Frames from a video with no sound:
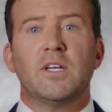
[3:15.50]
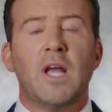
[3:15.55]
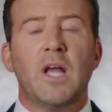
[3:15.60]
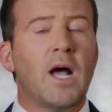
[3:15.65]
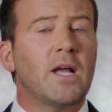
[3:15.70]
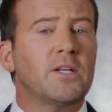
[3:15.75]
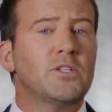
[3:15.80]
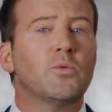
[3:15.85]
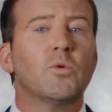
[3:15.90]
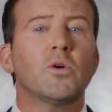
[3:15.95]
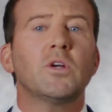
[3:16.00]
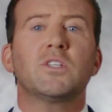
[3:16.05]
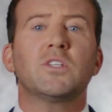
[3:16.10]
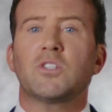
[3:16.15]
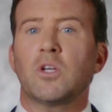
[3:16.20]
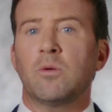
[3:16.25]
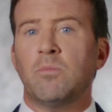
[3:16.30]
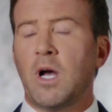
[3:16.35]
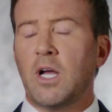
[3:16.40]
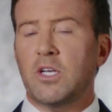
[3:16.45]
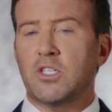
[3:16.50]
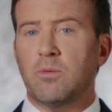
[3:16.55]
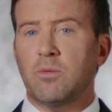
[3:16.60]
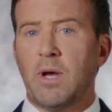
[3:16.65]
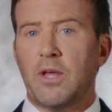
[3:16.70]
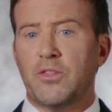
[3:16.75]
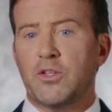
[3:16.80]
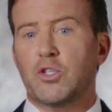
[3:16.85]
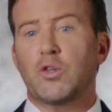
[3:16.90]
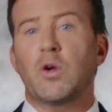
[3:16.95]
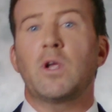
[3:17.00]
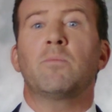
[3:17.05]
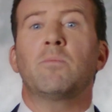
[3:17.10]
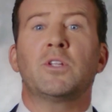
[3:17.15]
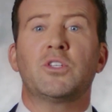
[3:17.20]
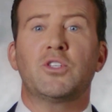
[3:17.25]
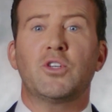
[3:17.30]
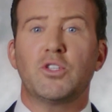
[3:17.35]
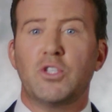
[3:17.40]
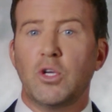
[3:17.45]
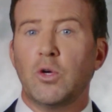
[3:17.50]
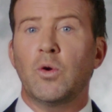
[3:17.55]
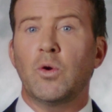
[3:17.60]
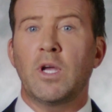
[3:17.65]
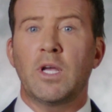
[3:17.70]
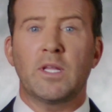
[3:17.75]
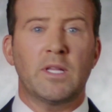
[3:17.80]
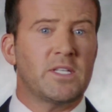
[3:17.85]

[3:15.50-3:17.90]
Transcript: not to worry so much about the treatments you're doing.